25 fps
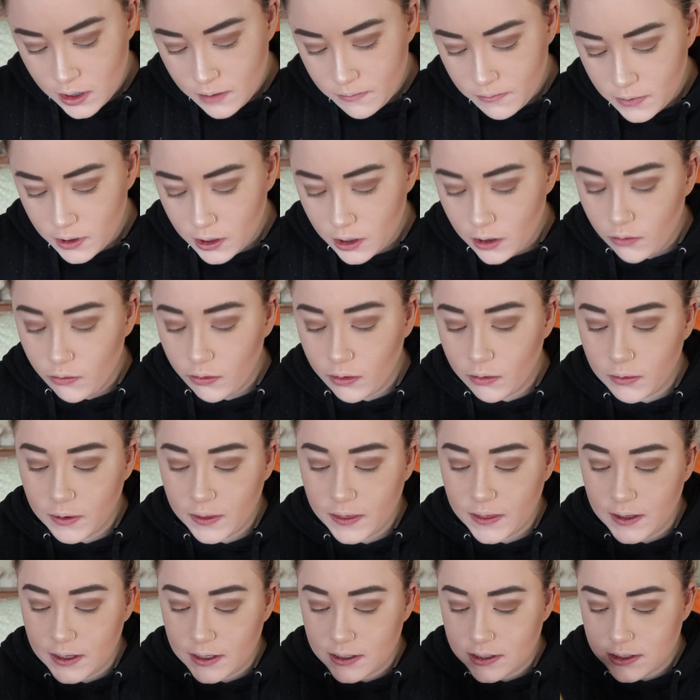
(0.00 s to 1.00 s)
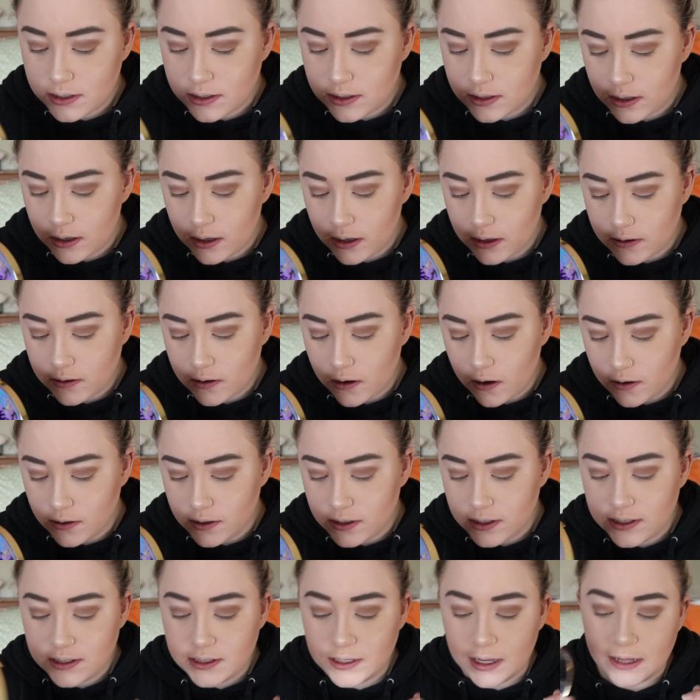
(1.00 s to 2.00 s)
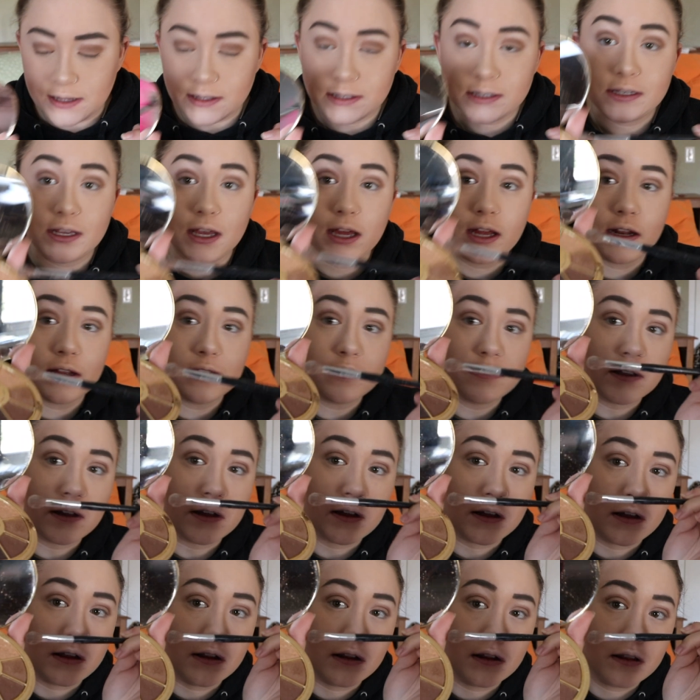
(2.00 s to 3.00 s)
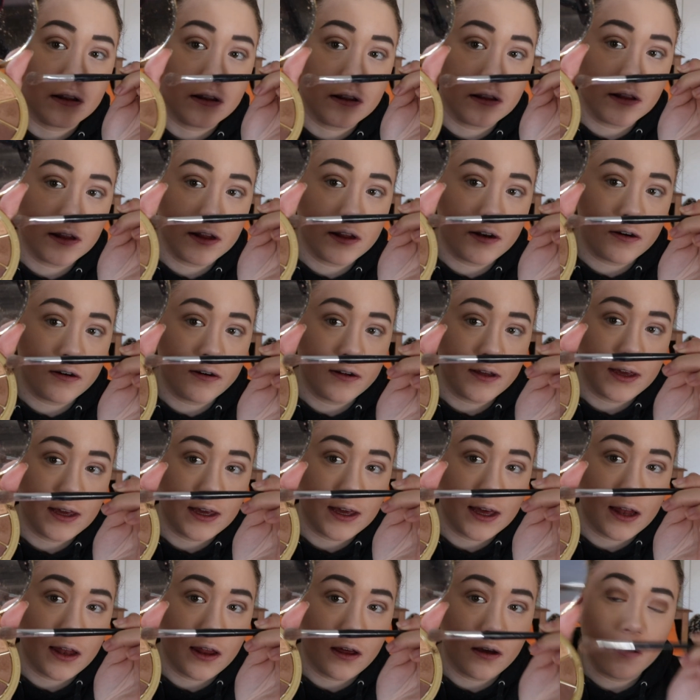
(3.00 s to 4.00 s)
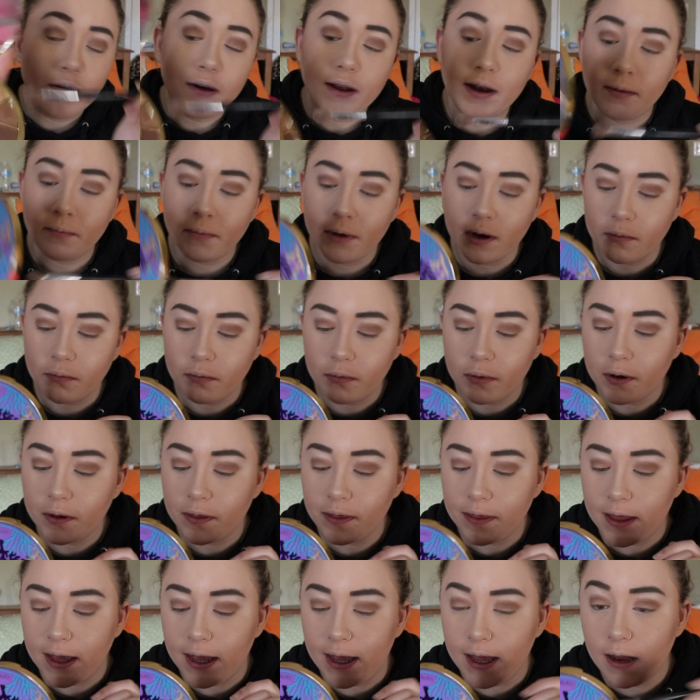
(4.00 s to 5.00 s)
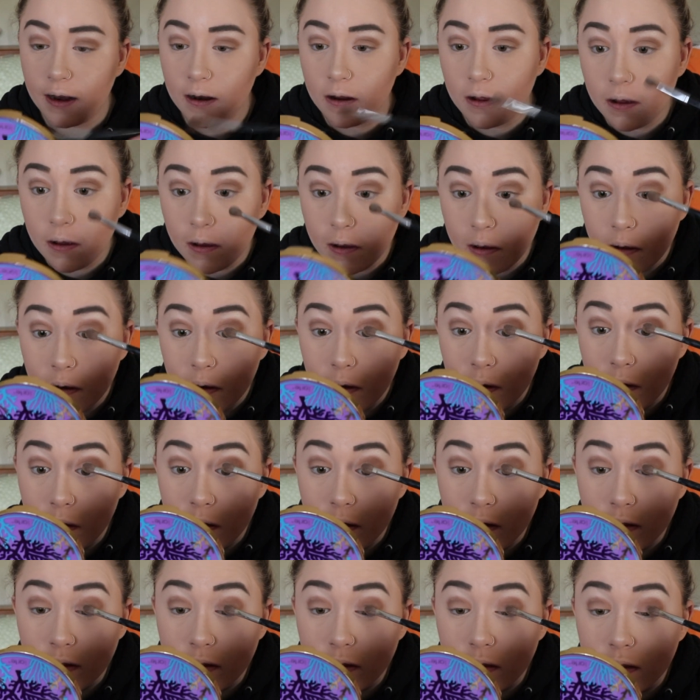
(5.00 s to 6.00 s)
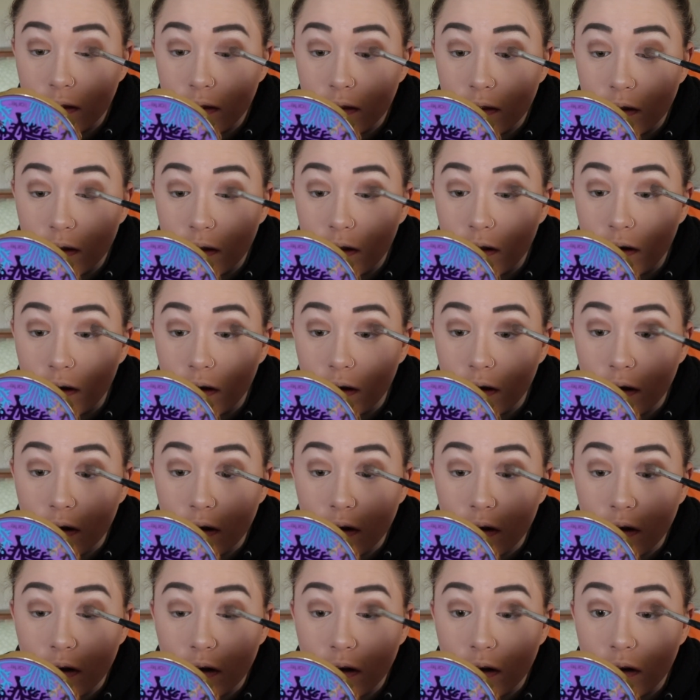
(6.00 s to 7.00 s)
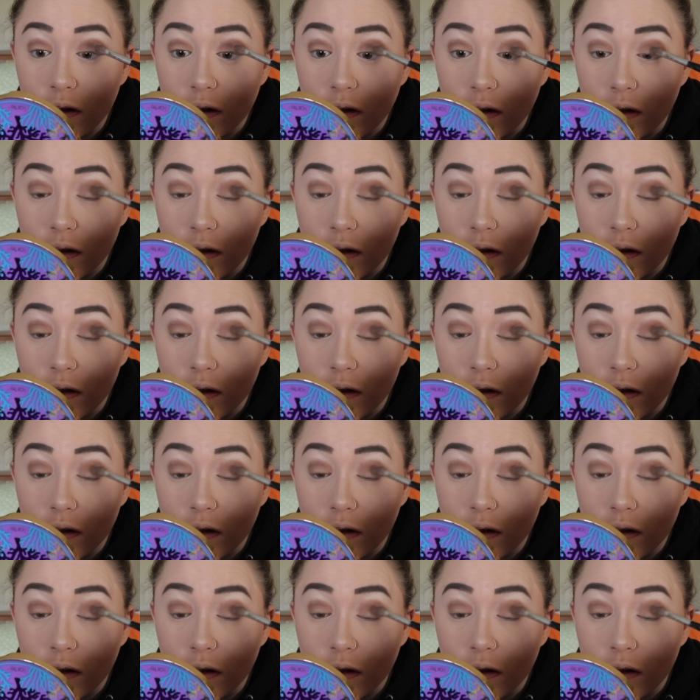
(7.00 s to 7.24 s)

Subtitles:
gonna go in with this, it's called Sunset. It's like a glittery yellow, and I'm gonna put that on the inner